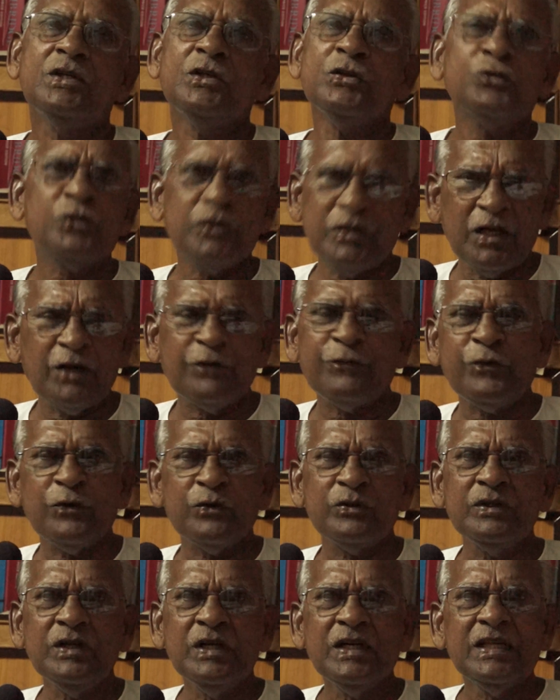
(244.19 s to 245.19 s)
So
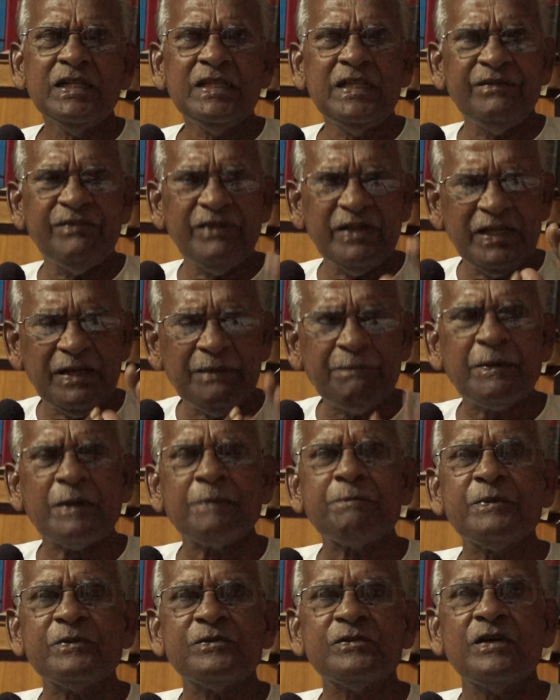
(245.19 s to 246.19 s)
therefore, the very
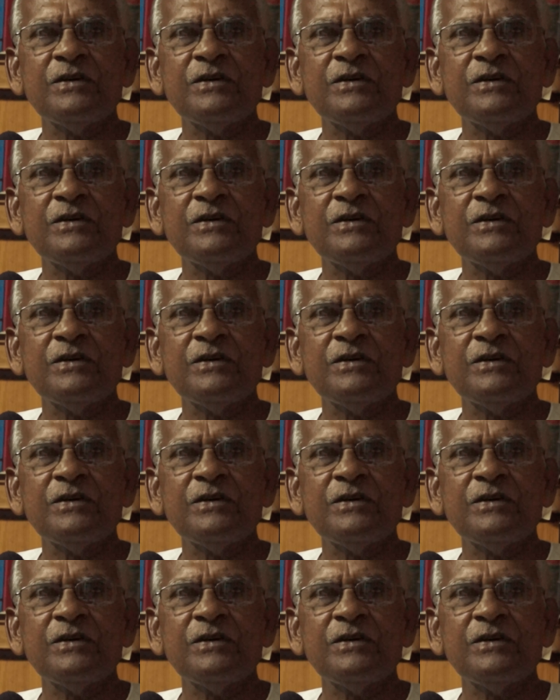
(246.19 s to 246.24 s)
purpose